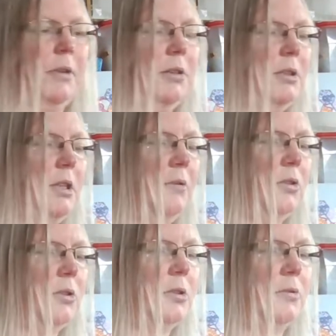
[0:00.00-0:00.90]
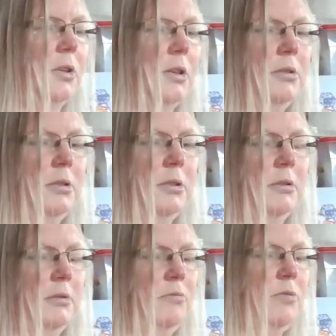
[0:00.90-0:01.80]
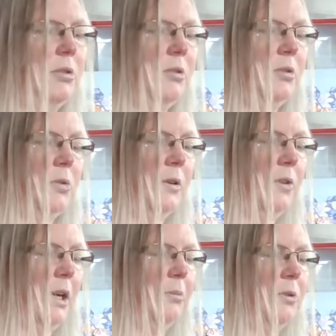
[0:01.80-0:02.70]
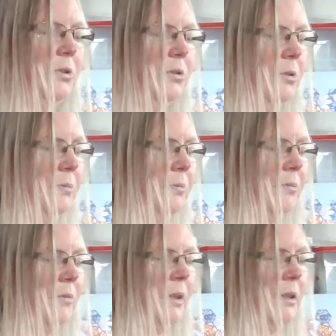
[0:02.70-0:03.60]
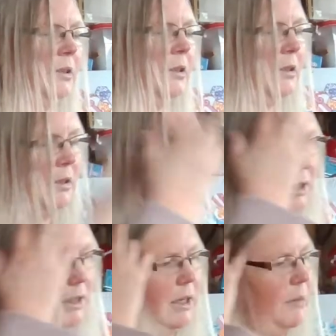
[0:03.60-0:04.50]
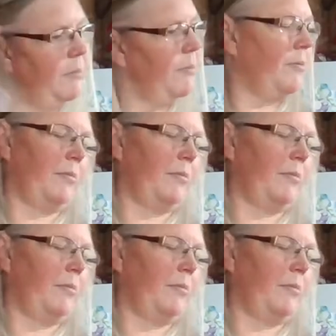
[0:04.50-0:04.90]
I used to have lots of those. Don't know whatever happened to them.